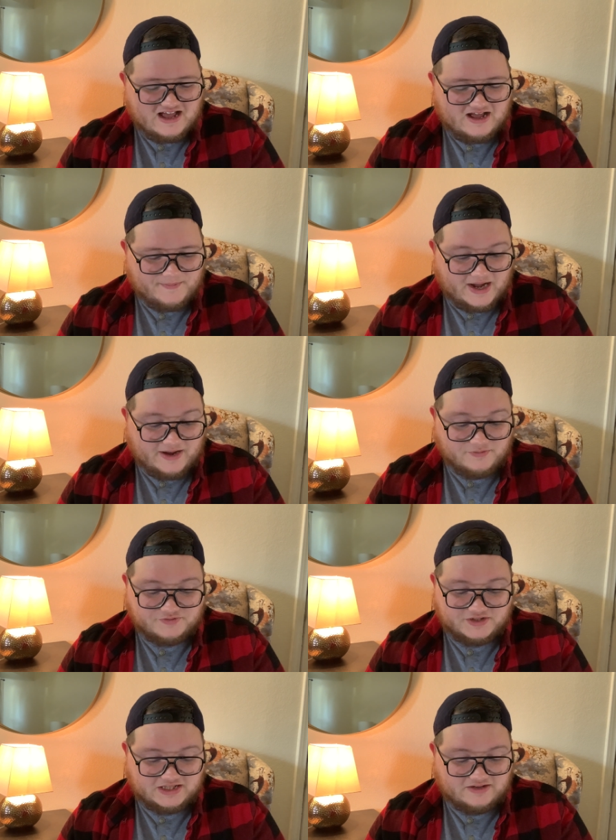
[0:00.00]
I would
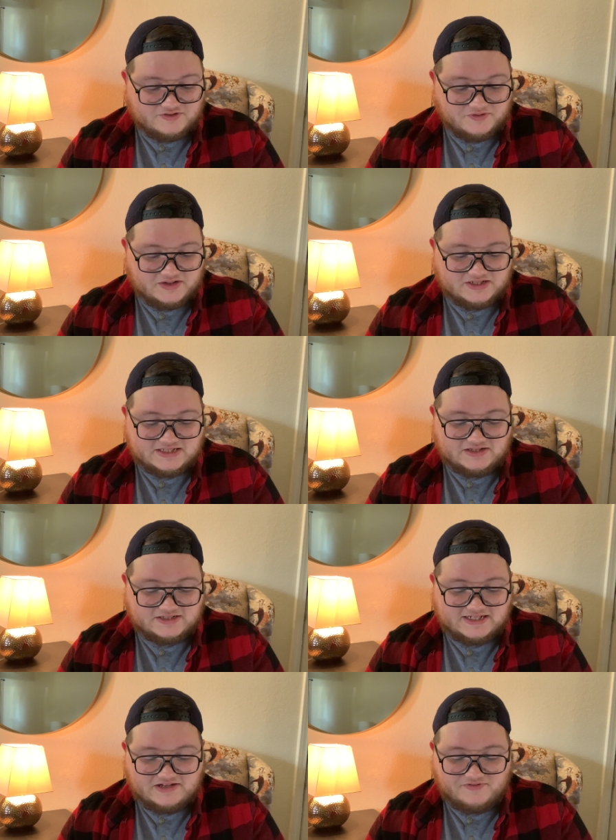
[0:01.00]
really love to read this. It looks
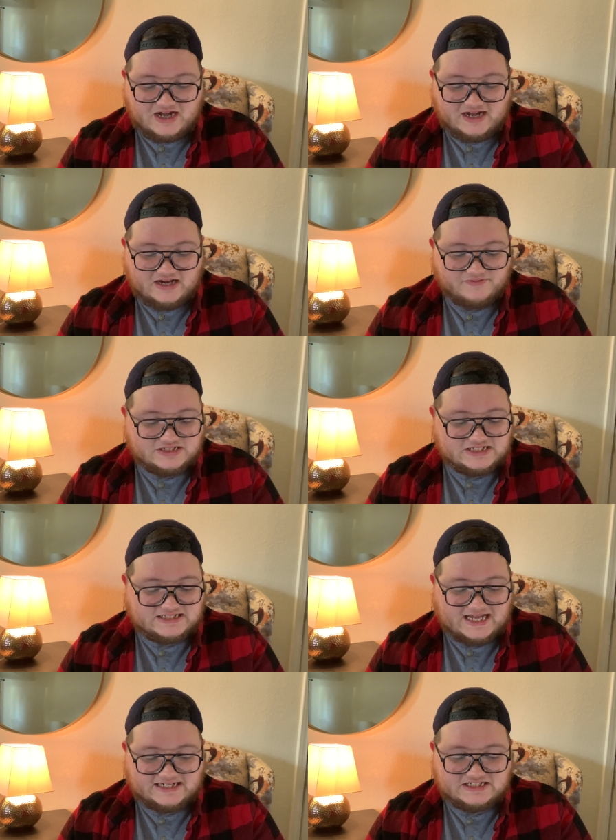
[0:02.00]
like you've got kind of a
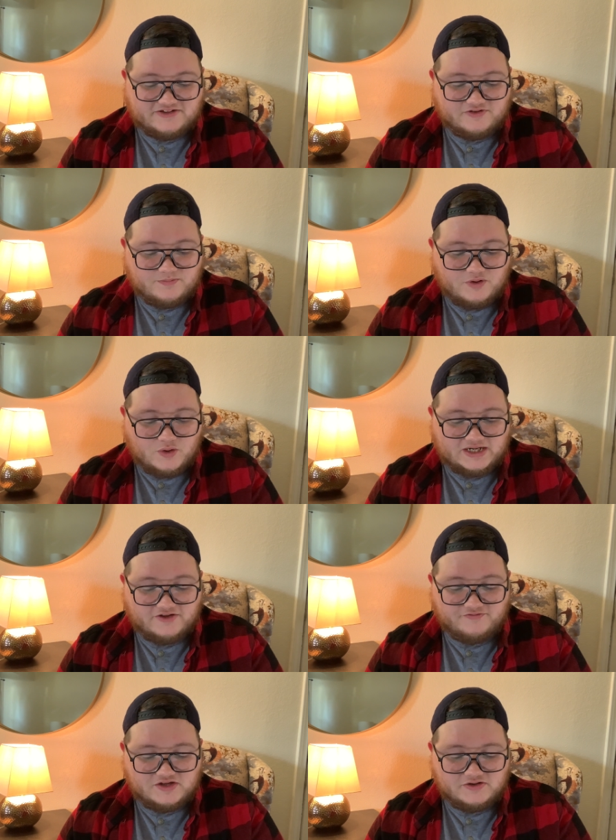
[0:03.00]
detective point
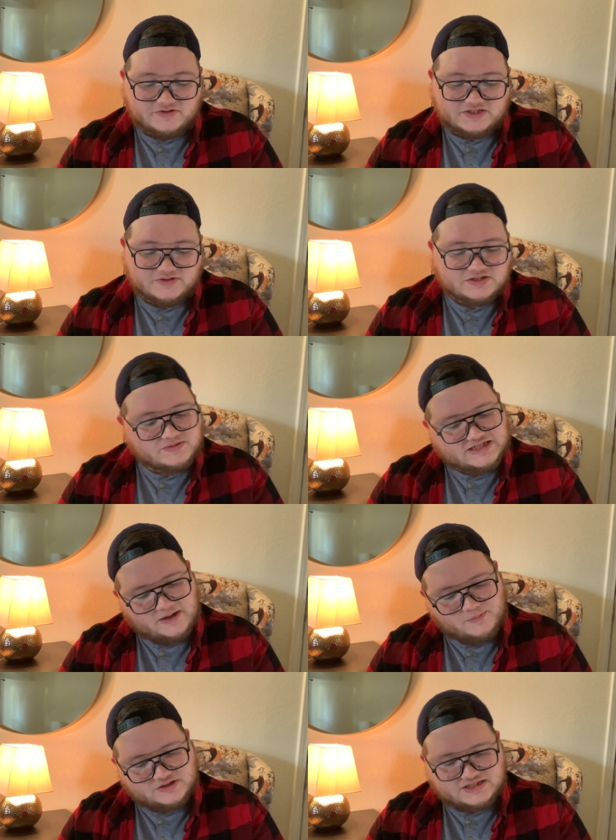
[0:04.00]
of view, so it's almost like a
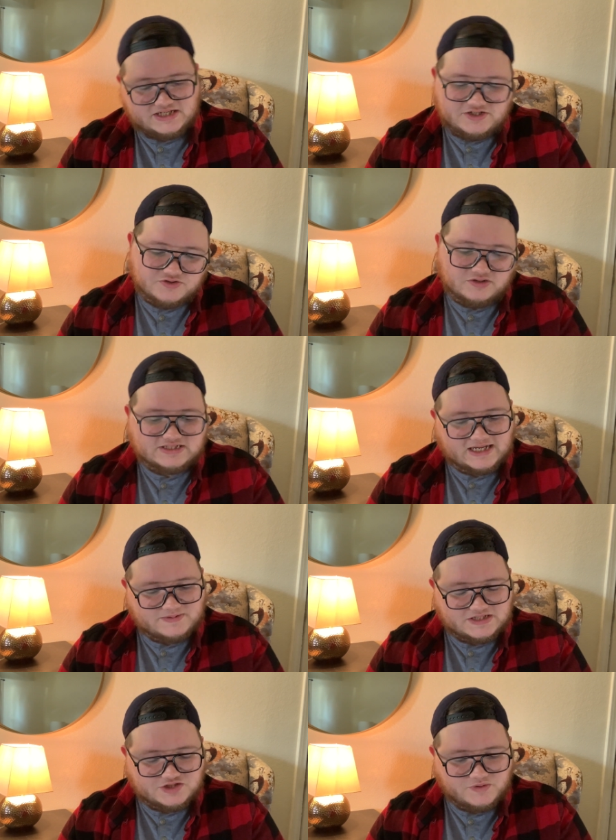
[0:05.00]
procedural type
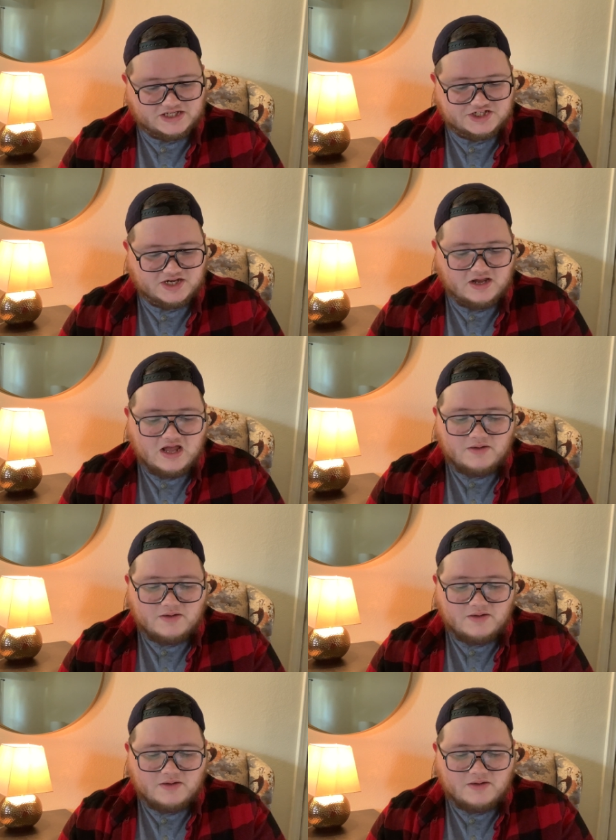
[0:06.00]
situation,